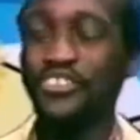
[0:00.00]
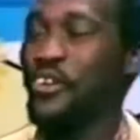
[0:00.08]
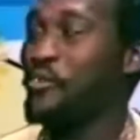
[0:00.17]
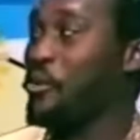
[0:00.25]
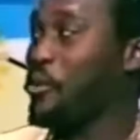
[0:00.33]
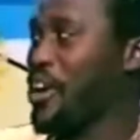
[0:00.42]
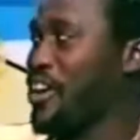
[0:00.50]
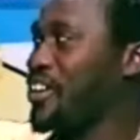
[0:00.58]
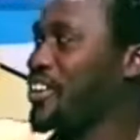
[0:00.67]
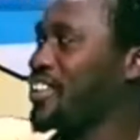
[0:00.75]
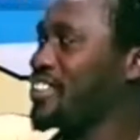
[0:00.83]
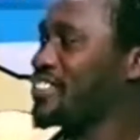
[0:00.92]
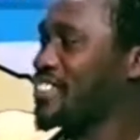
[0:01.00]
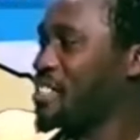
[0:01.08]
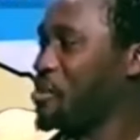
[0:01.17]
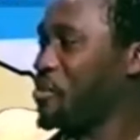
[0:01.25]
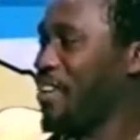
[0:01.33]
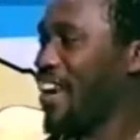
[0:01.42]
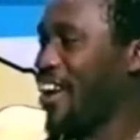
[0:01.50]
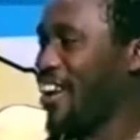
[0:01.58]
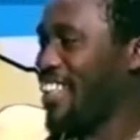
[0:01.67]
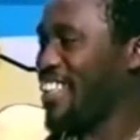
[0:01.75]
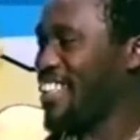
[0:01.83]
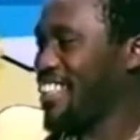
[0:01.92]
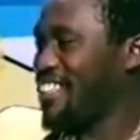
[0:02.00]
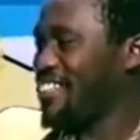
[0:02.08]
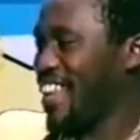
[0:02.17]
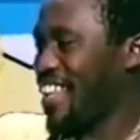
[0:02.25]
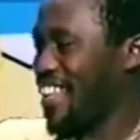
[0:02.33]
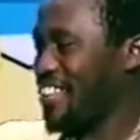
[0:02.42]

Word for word: whatever wear, it's gonna be hot. Try